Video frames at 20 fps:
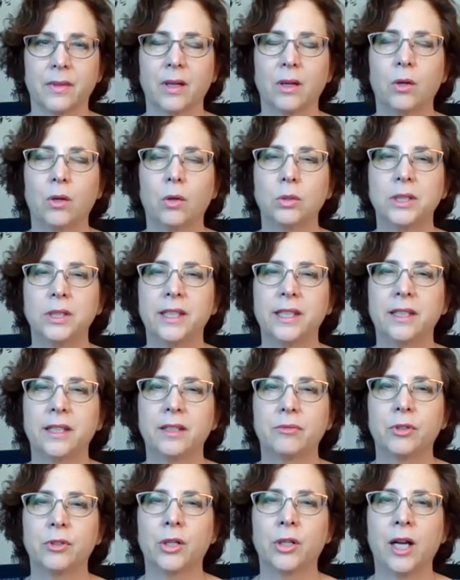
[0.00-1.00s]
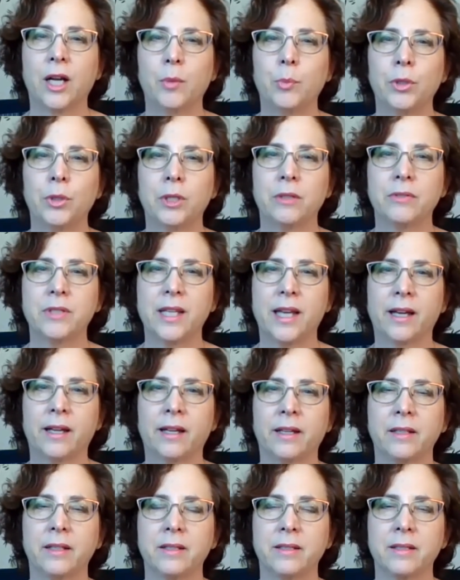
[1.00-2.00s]
holding it for a couple of
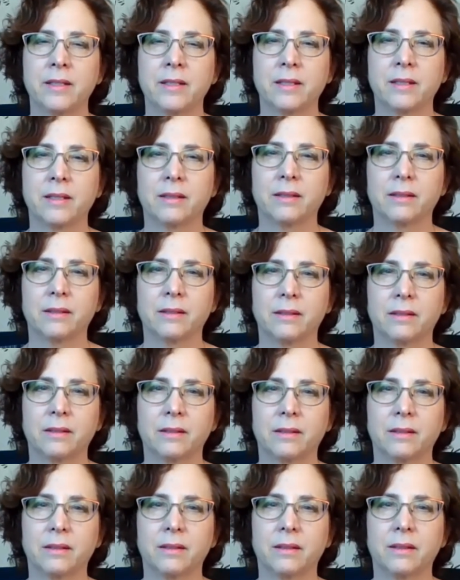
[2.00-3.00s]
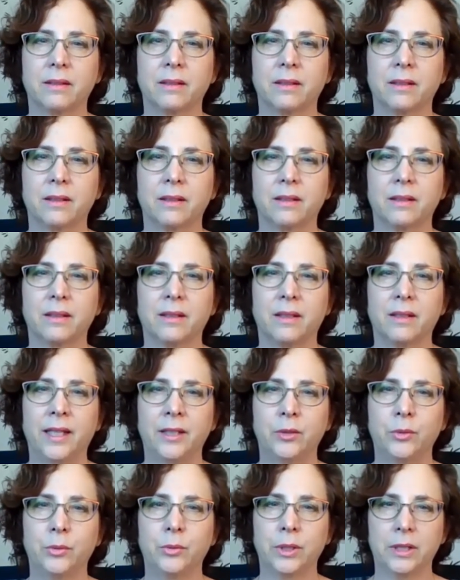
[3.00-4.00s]
seconds
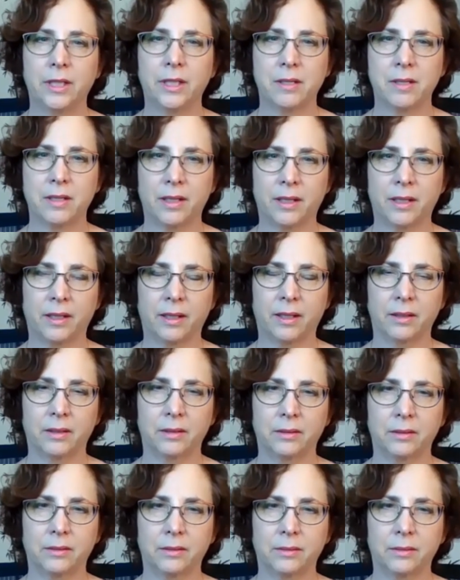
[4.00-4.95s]
and releasing it.